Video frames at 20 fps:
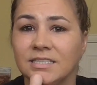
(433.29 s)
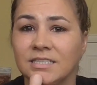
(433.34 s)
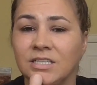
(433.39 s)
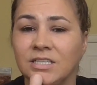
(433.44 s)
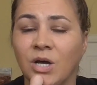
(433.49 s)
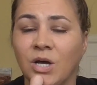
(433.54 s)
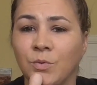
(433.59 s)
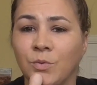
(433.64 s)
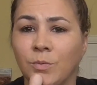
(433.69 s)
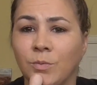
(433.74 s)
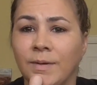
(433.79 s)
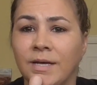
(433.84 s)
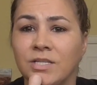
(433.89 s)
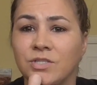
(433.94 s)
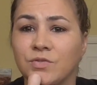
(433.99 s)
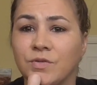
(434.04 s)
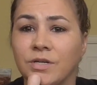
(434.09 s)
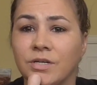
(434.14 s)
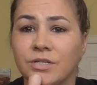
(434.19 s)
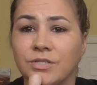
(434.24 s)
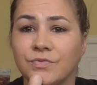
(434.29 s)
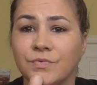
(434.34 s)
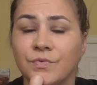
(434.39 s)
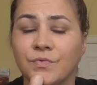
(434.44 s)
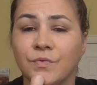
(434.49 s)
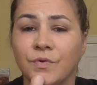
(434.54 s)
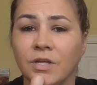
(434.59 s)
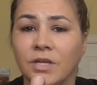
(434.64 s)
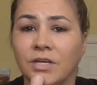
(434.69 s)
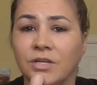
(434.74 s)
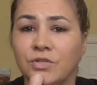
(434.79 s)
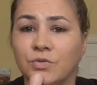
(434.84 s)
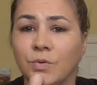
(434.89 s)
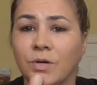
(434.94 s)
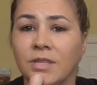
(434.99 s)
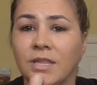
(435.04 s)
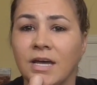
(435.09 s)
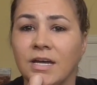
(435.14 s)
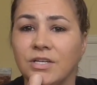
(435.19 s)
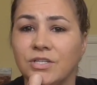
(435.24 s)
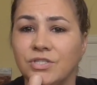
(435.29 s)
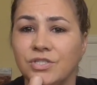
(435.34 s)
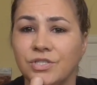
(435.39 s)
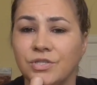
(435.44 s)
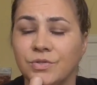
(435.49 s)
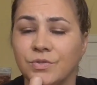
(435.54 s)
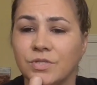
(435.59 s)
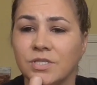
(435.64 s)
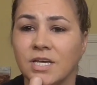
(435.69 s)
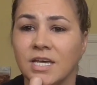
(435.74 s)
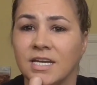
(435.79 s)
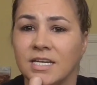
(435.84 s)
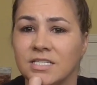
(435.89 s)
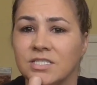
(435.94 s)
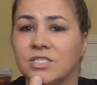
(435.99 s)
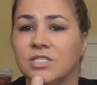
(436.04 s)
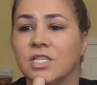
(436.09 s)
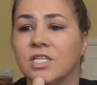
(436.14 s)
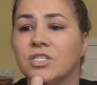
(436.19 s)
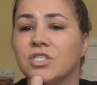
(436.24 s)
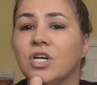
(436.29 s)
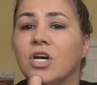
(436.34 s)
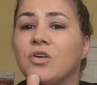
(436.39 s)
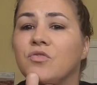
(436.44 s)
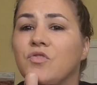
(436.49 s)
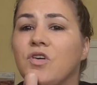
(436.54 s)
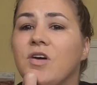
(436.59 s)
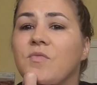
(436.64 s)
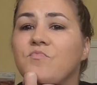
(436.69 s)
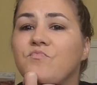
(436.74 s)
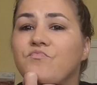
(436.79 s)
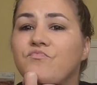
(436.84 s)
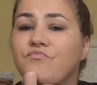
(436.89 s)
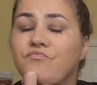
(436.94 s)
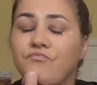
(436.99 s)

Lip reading: non-romance readers would really enjoy that too, to get into the genre.